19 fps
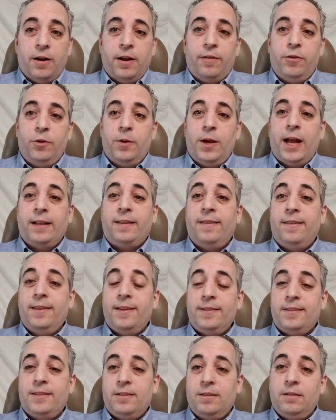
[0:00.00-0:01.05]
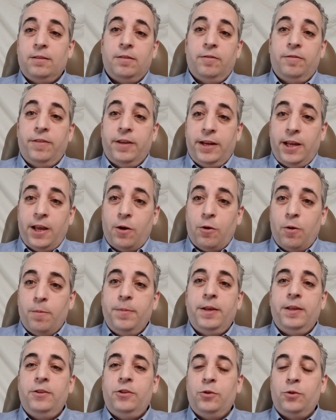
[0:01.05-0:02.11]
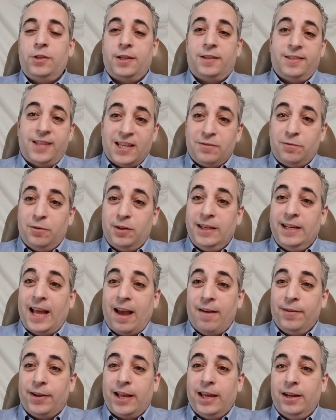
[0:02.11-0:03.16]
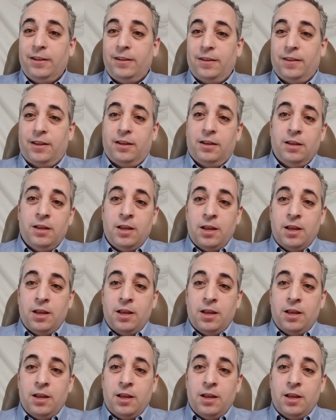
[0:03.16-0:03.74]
If you got to this video, it means you successfully navigated to the